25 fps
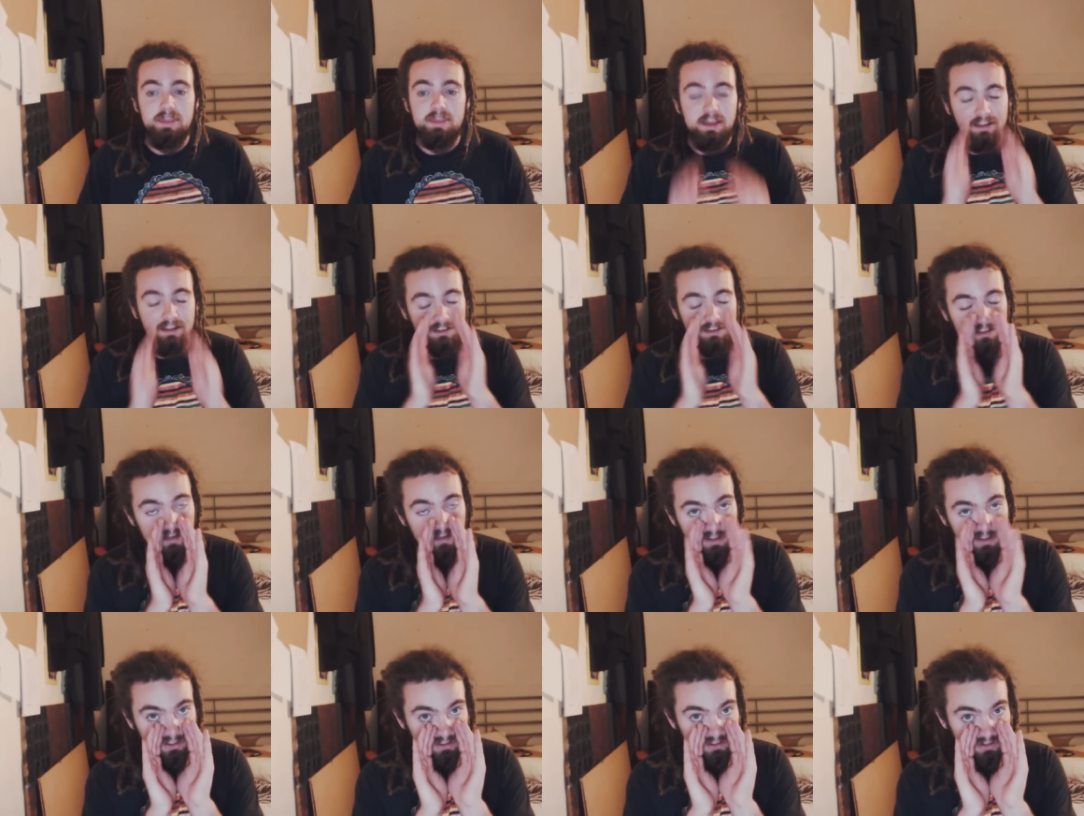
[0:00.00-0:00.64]
That's
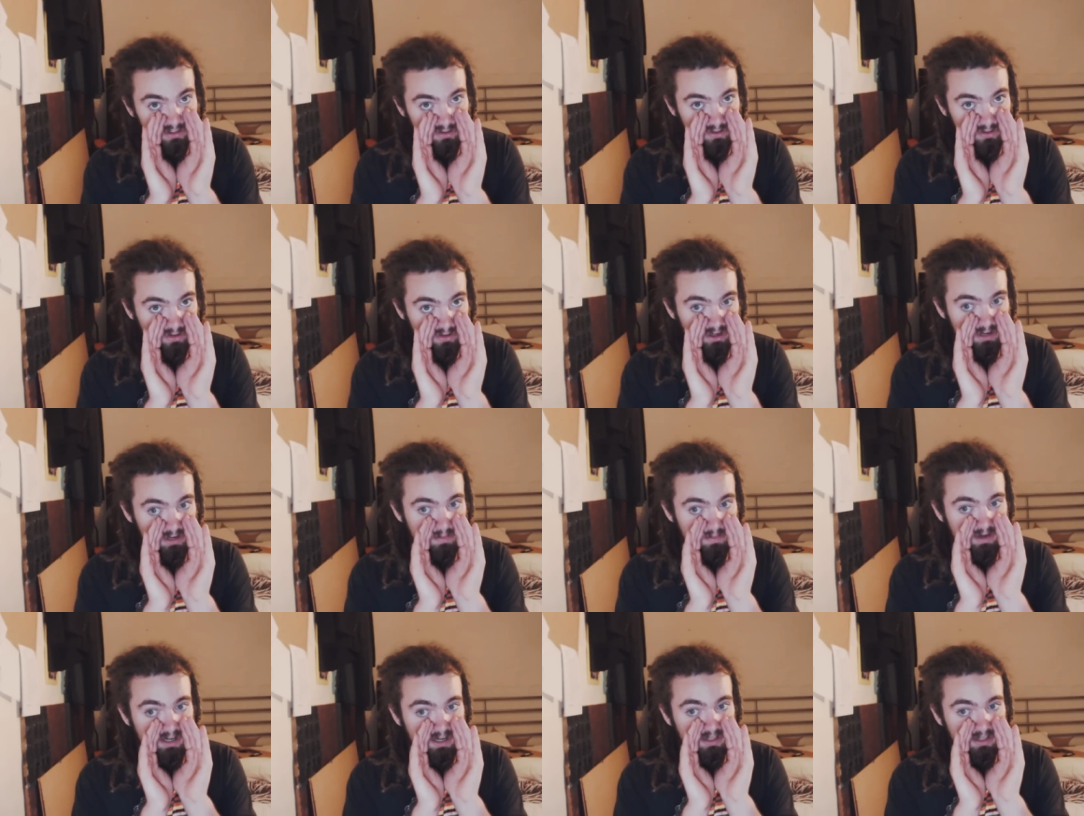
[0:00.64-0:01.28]
another story,
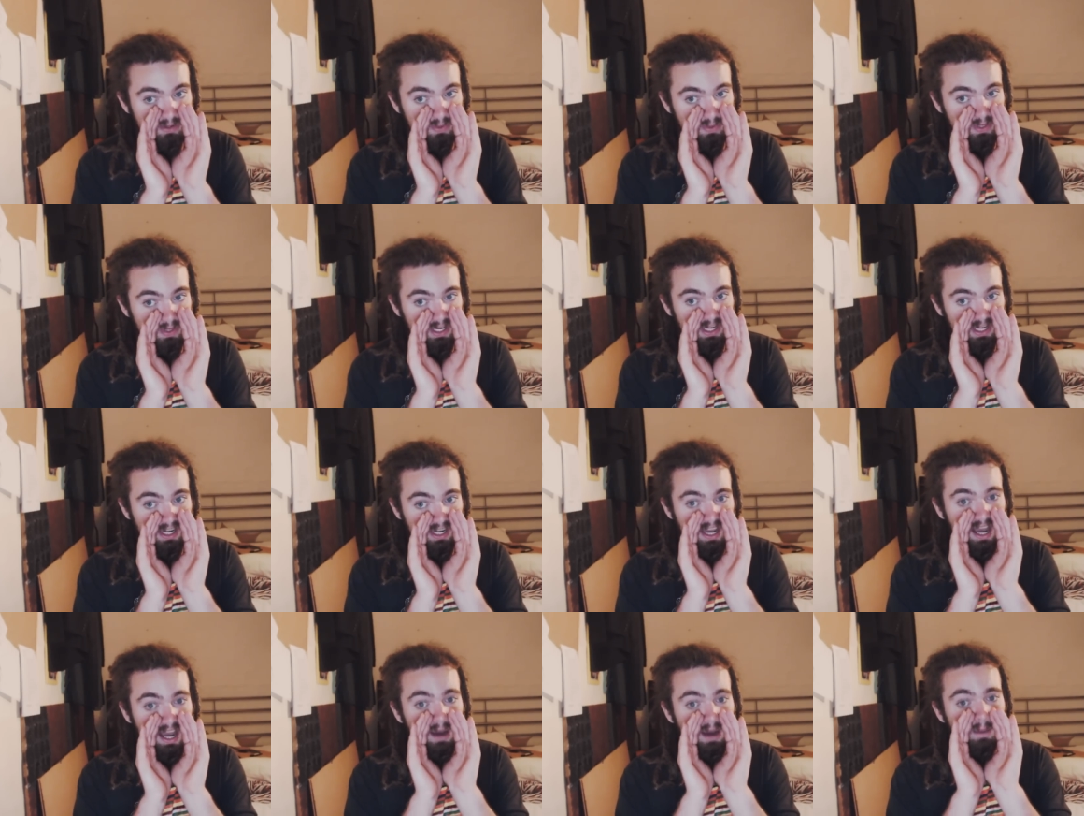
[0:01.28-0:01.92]
by the way,
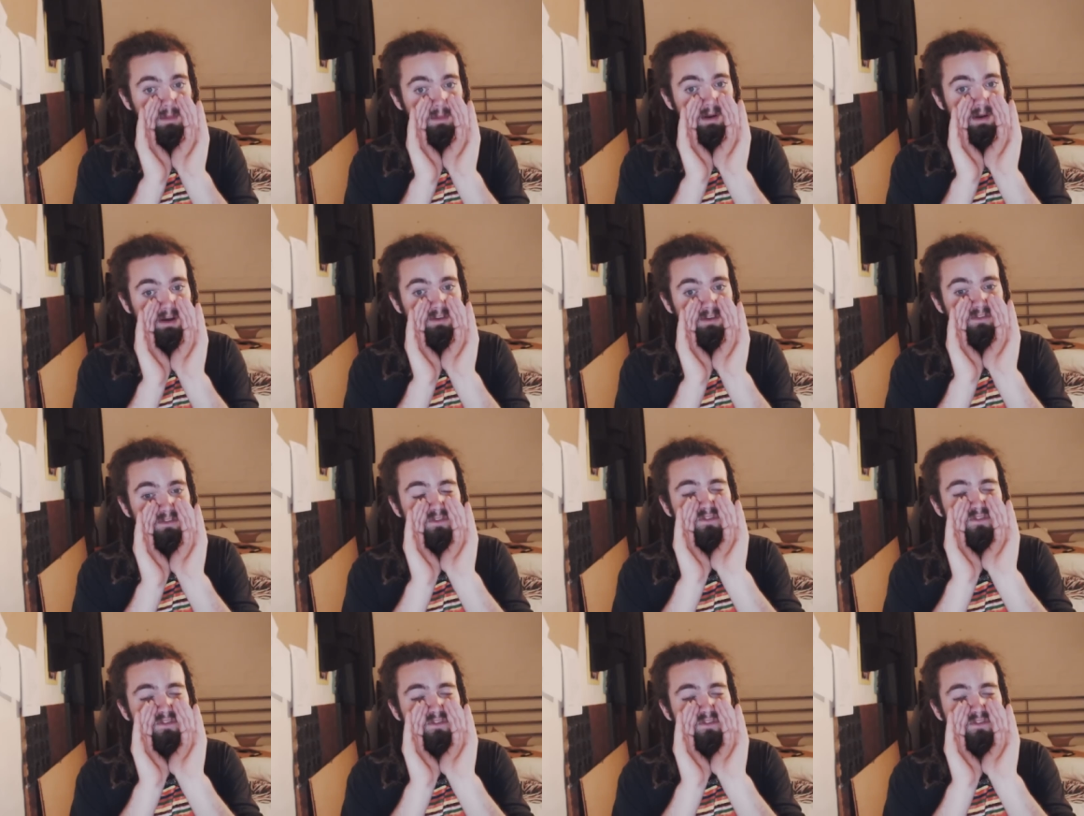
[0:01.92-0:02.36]
how much